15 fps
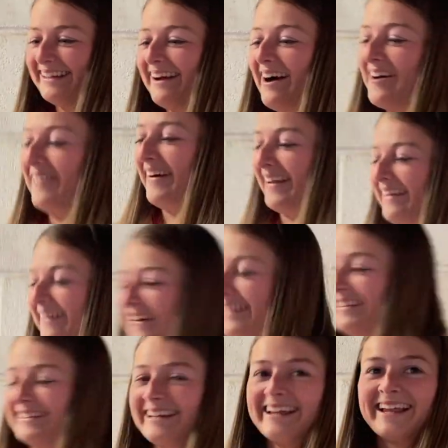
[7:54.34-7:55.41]
Oh my god. oh my god. So your
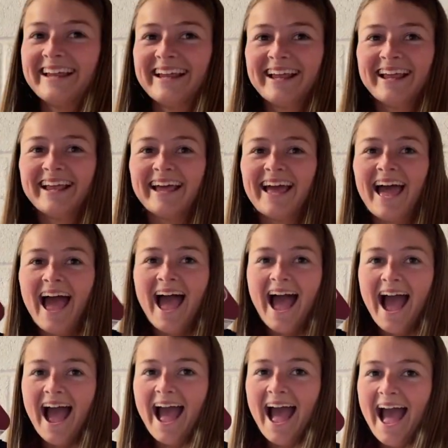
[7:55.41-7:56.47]
set is complete for
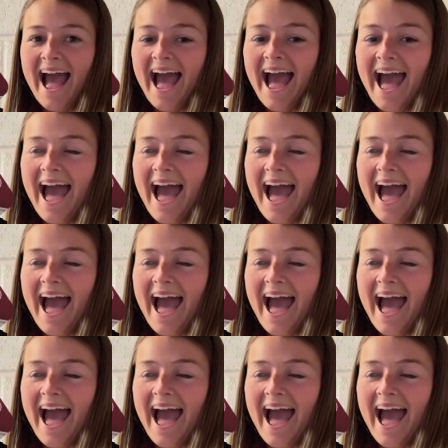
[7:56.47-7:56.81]
today.